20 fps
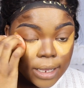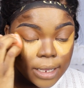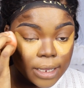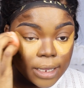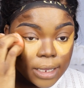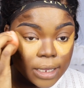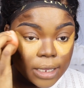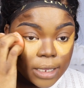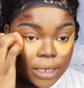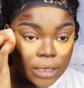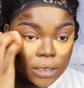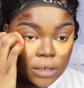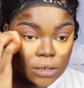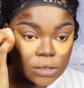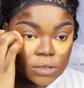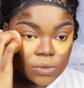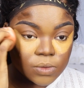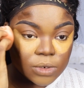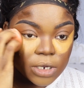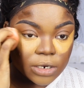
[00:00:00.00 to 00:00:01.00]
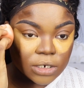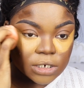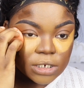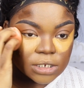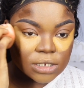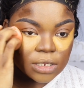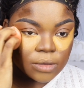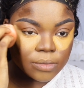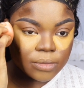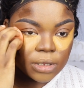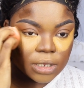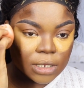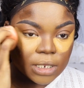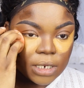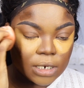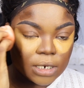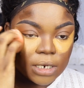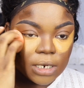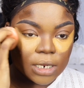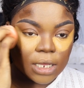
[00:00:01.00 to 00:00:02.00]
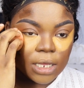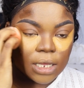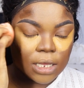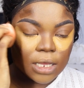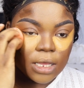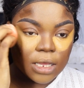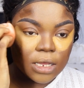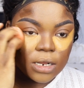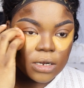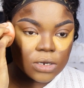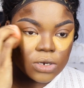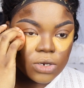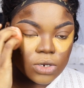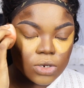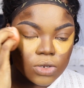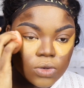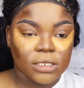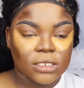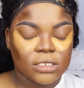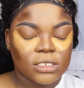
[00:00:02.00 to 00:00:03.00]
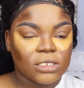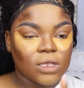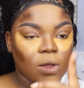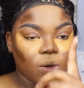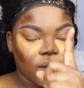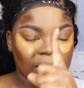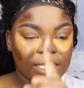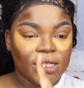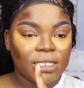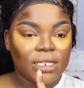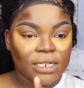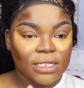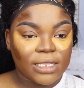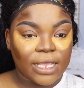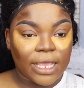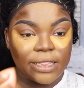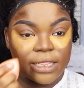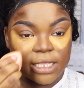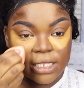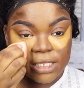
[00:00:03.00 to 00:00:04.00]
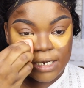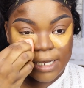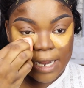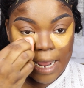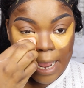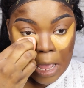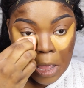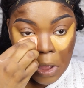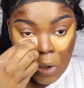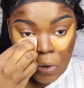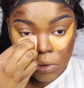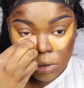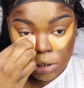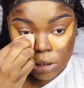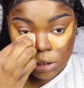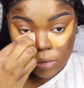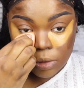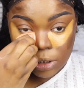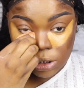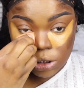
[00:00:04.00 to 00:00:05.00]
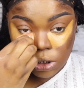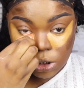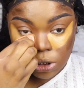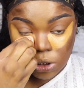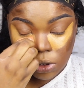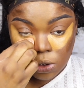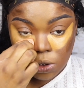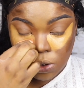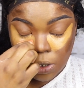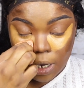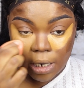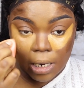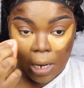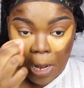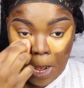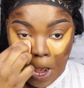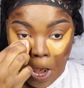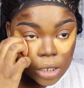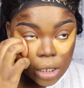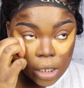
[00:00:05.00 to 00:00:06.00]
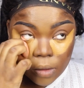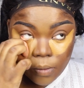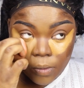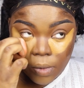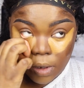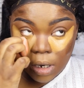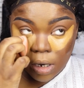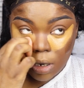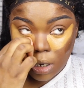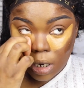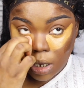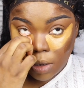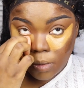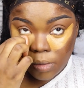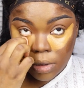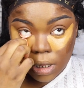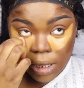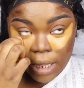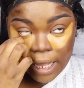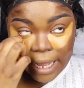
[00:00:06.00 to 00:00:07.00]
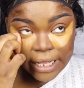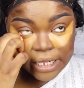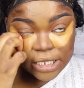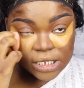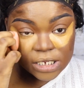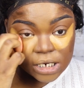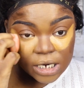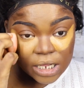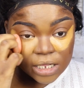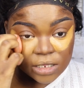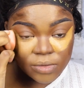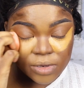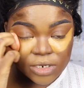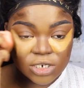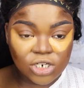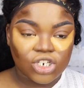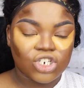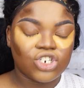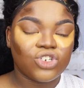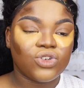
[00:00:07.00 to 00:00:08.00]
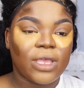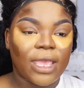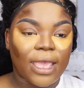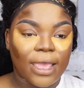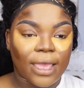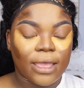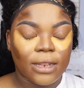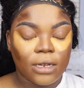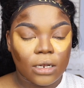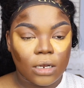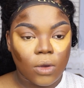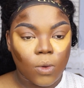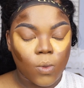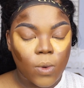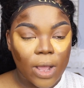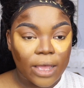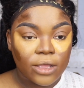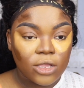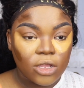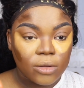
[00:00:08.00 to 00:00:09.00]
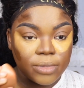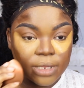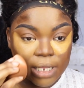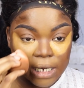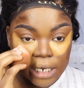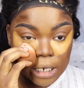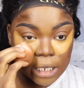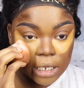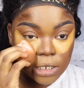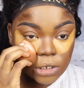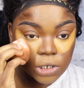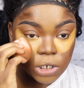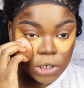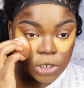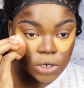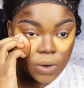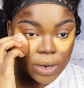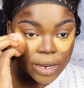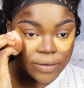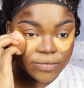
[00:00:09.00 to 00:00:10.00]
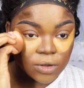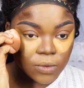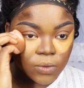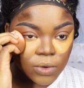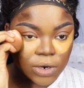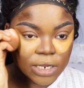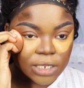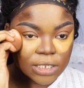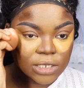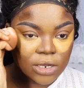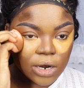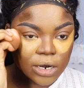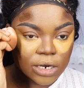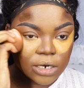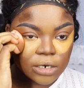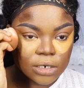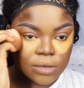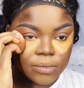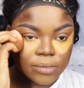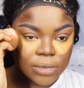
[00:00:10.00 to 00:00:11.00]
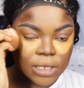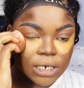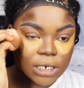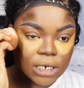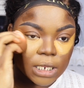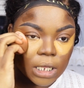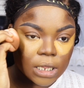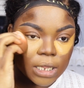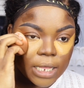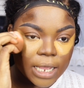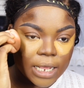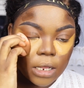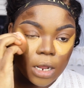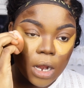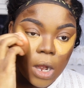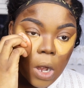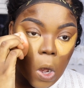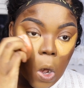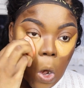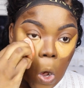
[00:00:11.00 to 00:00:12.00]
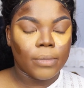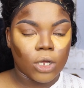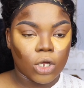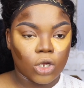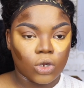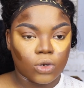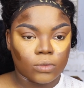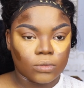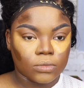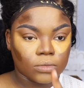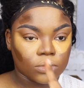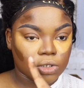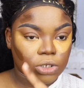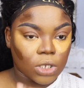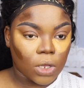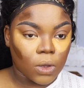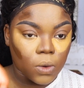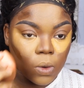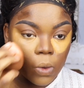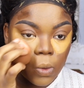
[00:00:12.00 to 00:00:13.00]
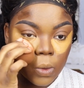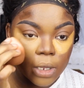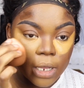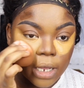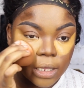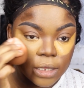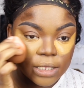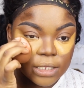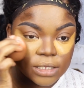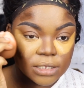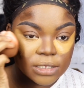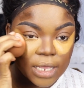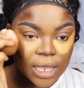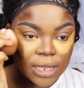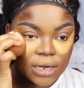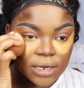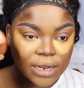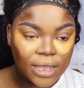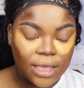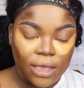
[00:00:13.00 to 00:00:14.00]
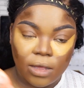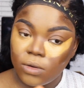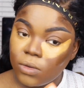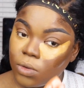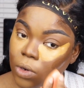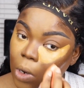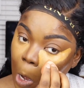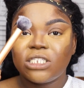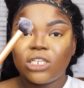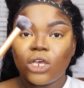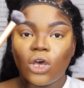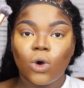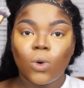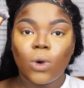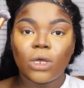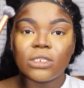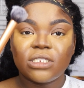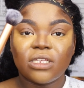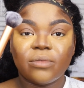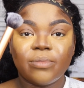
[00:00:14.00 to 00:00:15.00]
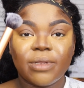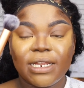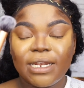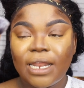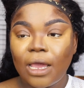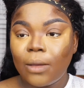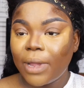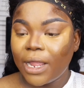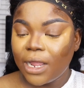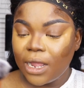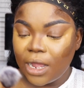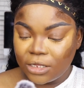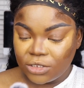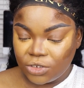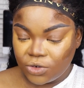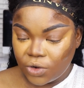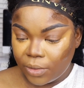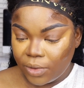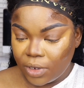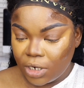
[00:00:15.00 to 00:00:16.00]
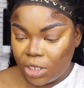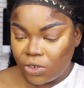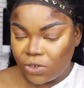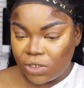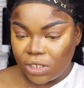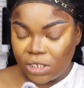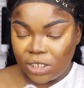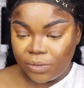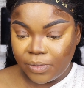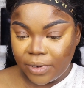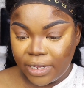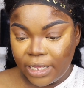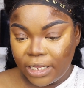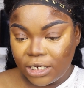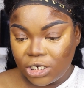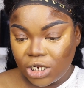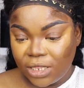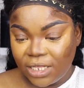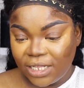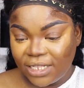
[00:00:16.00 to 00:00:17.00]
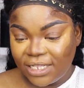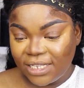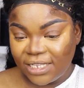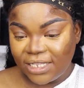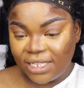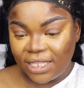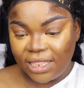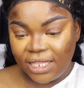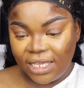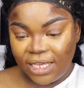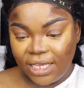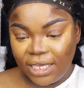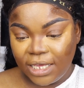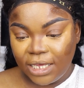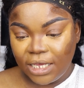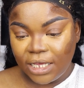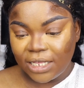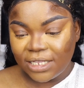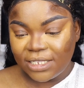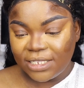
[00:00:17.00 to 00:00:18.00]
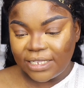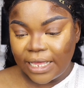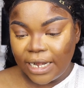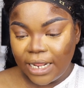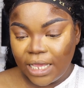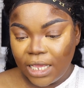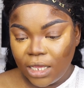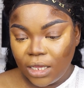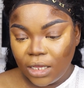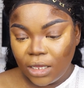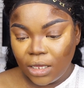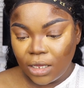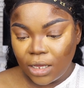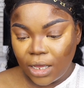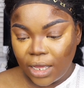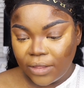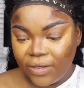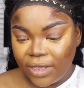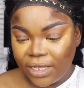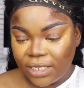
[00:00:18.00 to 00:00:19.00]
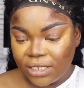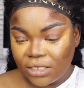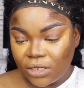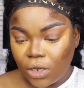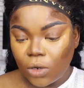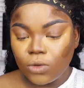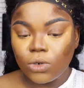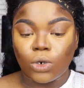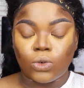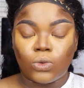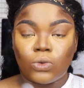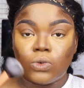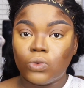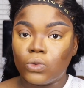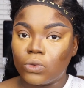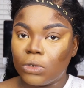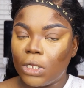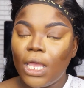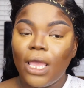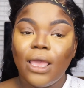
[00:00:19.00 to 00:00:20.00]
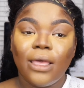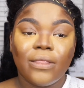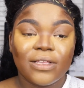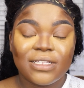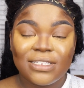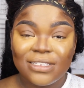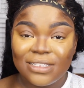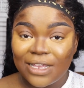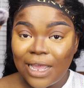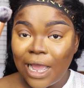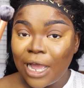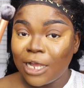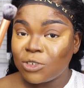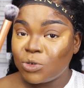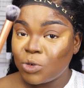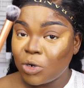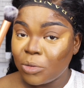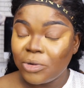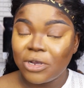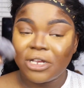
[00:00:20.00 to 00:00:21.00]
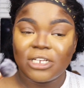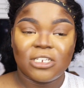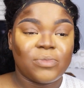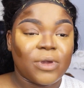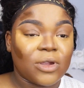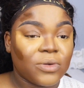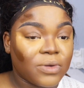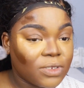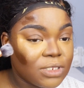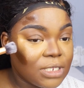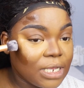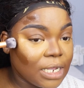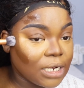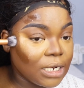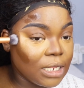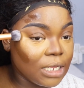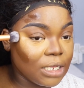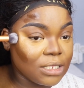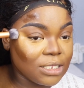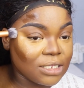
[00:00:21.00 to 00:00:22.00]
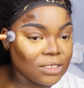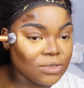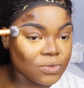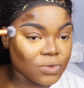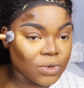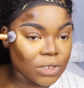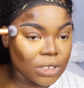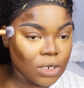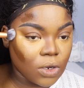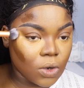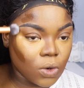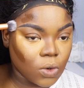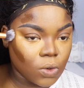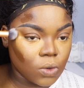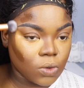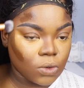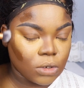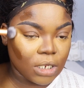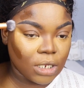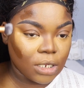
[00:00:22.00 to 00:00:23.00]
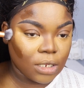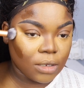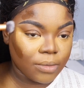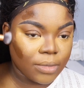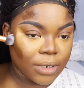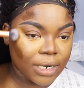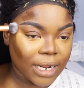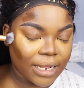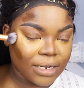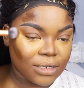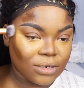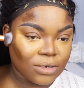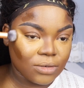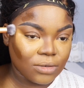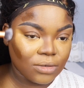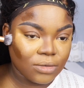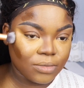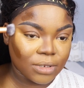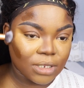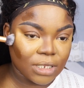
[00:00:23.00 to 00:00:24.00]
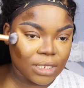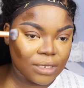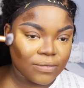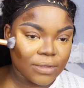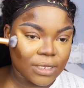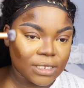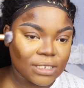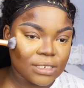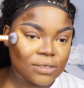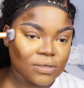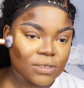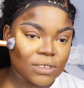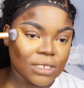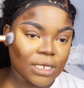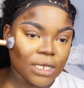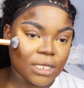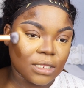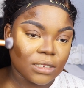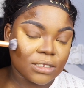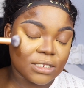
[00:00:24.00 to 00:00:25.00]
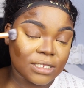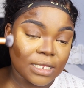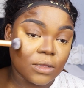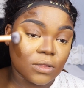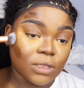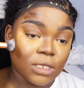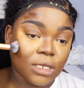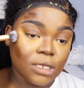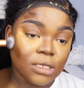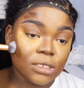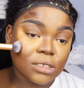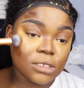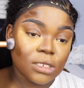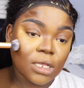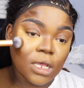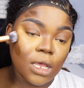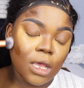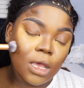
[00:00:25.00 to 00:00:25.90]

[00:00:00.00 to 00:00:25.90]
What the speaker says: is. We are just blending it. It's so easy to take this down. Just make sure you try to keep it placed as much as you can while you're blending, so you don't have to work as hard blending later. Boom. So you got this side down. So to blend out my contour, I'm going to use this sponge, and this is the setting, I think it's, oh no, ooh. This is a contour brush by Real Techniques. It's really old, but I do believe they still sell these.